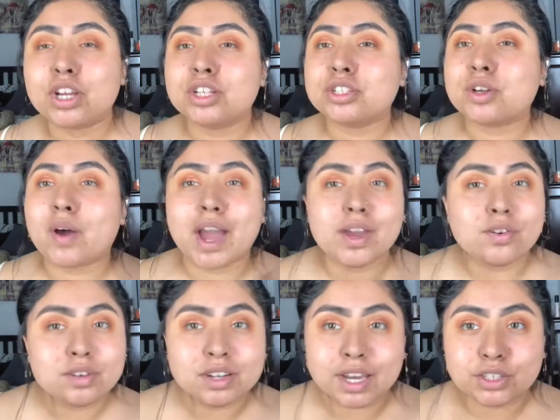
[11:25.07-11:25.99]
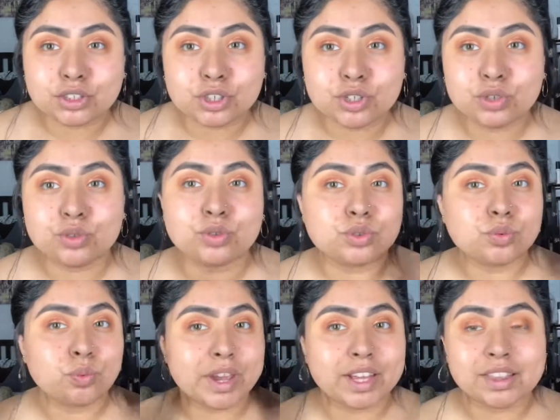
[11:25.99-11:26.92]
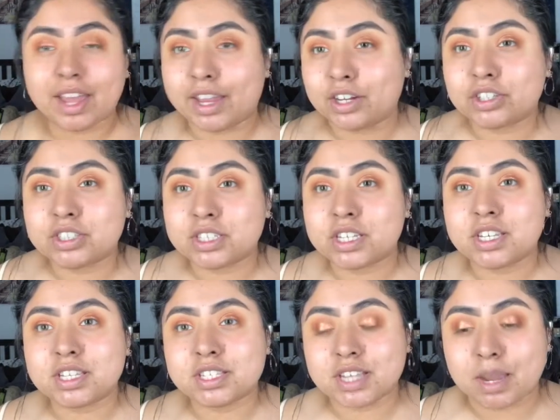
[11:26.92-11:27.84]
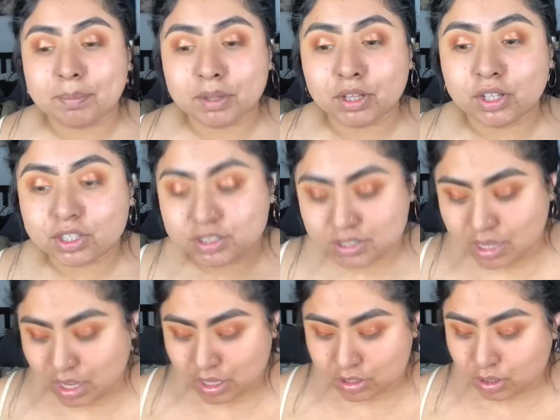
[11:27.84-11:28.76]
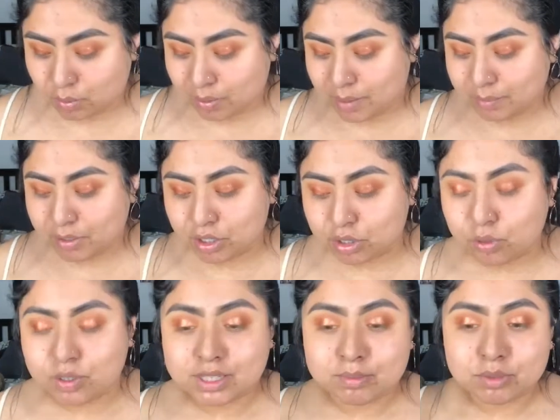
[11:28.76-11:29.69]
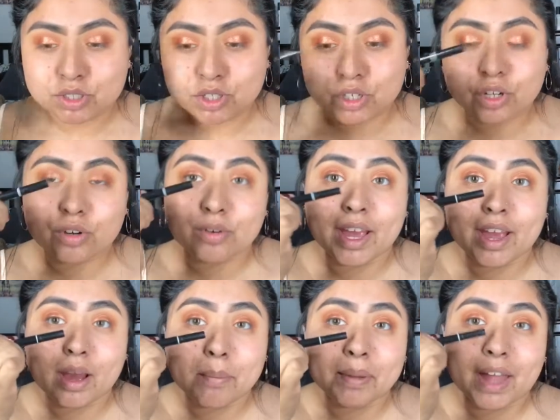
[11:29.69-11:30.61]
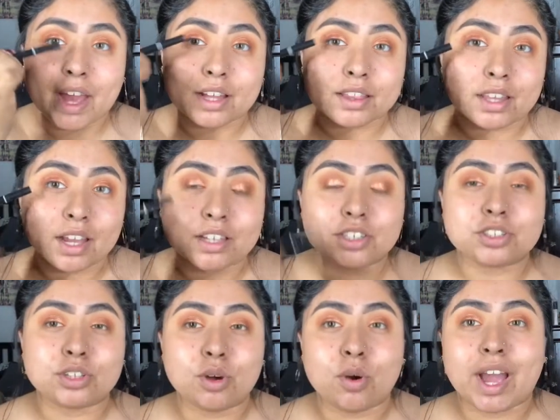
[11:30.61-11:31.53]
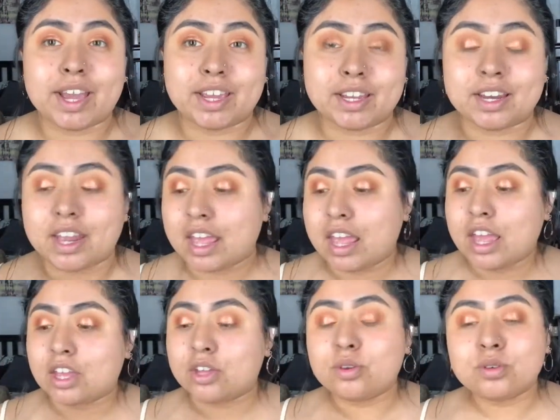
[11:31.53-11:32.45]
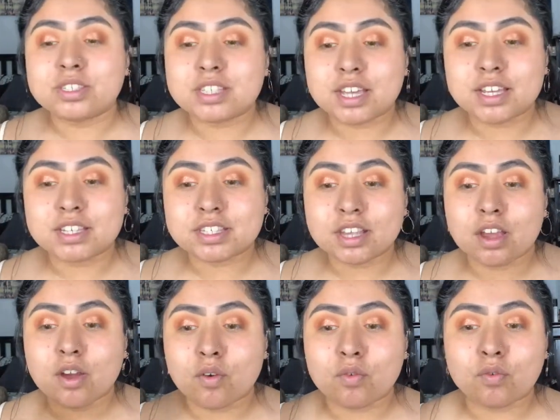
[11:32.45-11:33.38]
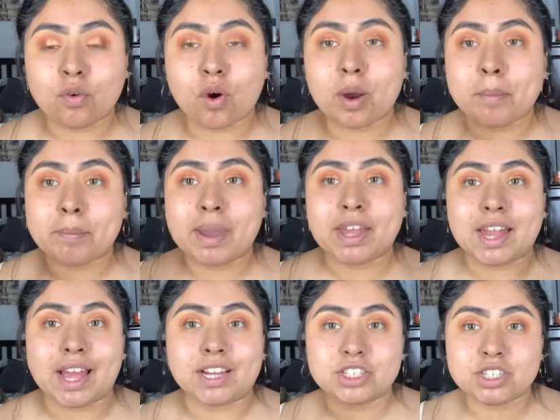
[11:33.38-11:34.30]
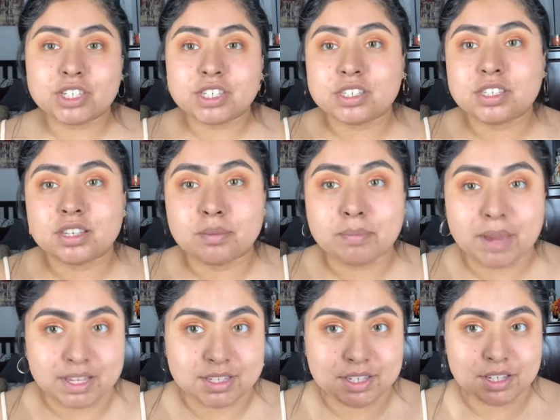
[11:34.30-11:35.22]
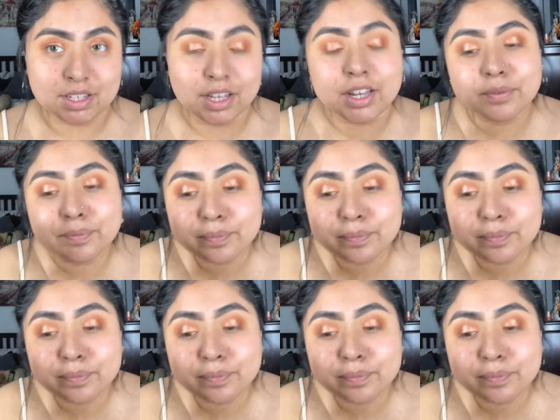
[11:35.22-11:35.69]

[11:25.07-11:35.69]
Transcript: So I don't like to use wing liners to this type of looks. So what I'm gonna do is I'm just gonna create a black line so I can use this for my lashes, basically.